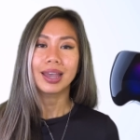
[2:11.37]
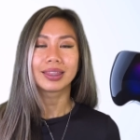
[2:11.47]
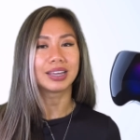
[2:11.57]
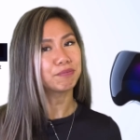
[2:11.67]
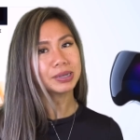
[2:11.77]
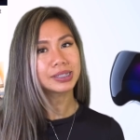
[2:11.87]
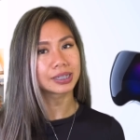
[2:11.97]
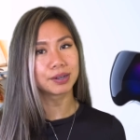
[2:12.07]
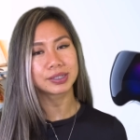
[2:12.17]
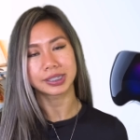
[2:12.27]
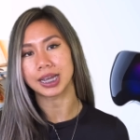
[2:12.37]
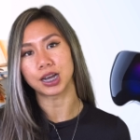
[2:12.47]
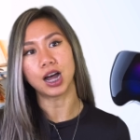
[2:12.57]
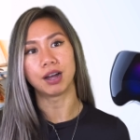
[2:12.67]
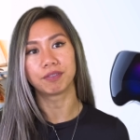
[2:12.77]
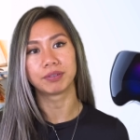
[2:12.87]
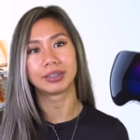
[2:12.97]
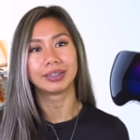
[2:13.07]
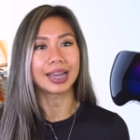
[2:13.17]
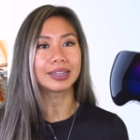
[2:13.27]
they've been slow to take off,
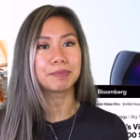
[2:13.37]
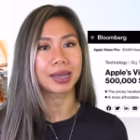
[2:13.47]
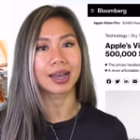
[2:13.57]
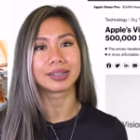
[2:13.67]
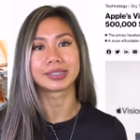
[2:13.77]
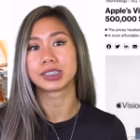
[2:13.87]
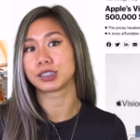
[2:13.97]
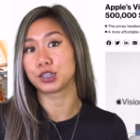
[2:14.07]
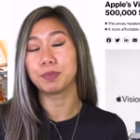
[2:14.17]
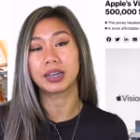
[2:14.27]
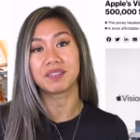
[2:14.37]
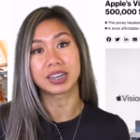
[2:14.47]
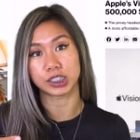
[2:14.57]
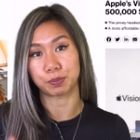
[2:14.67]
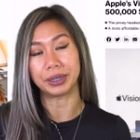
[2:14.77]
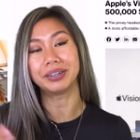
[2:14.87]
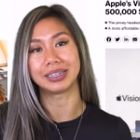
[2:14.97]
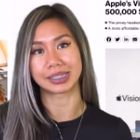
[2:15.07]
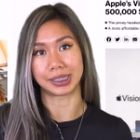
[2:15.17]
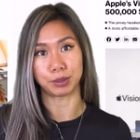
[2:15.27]
likely because it's too big of an
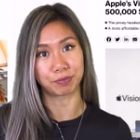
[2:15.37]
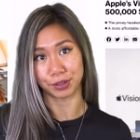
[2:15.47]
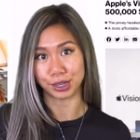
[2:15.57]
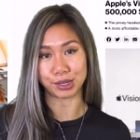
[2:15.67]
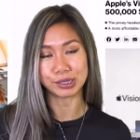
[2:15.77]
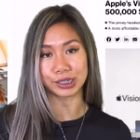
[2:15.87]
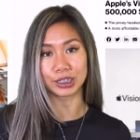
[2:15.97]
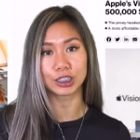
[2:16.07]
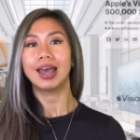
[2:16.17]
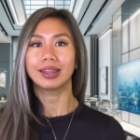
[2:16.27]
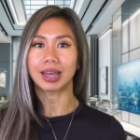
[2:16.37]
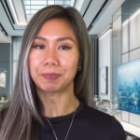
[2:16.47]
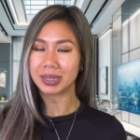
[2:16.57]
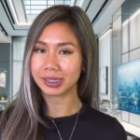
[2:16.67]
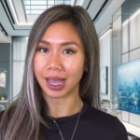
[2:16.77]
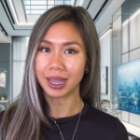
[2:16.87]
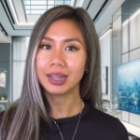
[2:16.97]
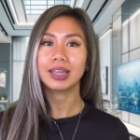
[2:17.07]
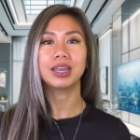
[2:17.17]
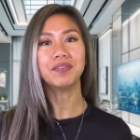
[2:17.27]
experience leap for the user. That being said,
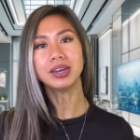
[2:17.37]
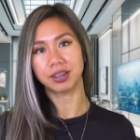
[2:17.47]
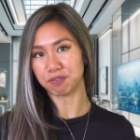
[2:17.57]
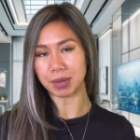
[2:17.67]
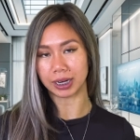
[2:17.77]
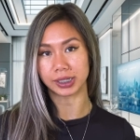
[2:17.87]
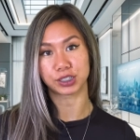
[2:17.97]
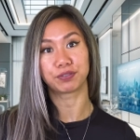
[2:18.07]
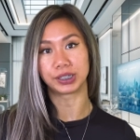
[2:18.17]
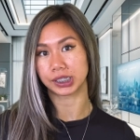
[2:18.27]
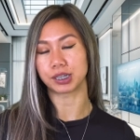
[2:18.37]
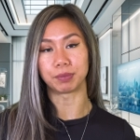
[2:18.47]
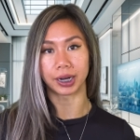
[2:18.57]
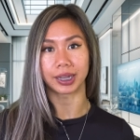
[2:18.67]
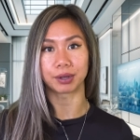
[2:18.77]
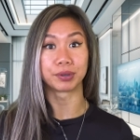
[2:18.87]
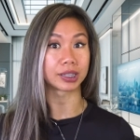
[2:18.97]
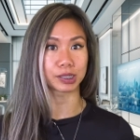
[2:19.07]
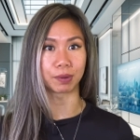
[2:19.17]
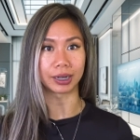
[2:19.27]
even if Meta is first to market with the
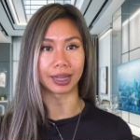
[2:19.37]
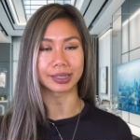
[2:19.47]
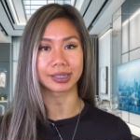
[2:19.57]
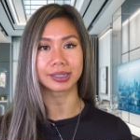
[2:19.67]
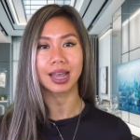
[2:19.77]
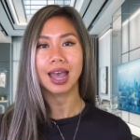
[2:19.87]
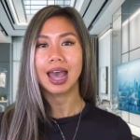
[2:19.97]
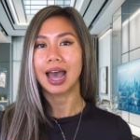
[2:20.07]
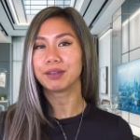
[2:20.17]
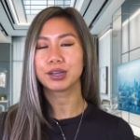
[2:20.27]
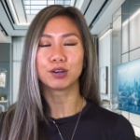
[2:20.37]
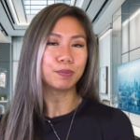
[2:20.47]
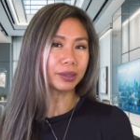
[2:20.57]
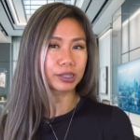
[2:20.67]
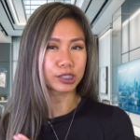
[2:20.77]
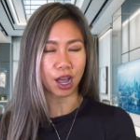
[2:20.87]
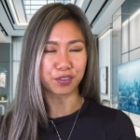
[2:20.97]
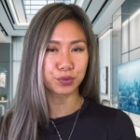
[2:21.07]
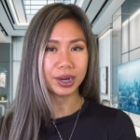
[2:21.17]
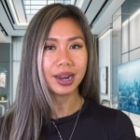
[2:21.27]
smart glasses, how they go about the
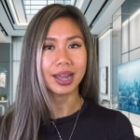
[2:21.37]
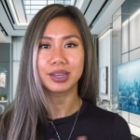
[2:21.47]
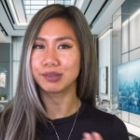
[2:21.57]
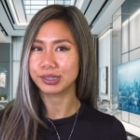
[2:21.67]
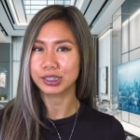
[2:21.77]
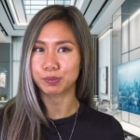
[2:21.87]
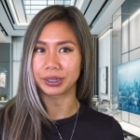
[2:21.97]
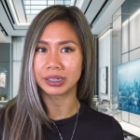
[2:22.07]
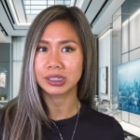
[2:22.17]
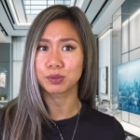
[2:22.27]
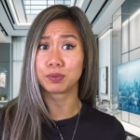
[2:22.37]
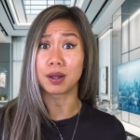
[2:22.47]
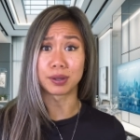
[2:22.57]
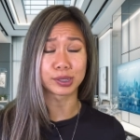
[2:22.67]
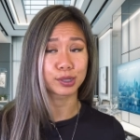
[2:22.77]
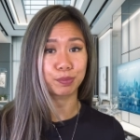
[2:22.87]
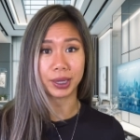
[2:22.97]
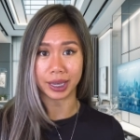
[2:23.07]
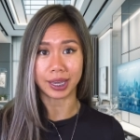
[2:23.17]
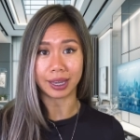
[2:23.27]
software and user experience will also be
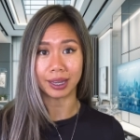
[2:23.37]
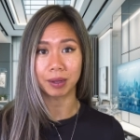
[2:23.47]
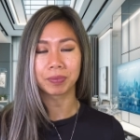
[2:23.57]
key.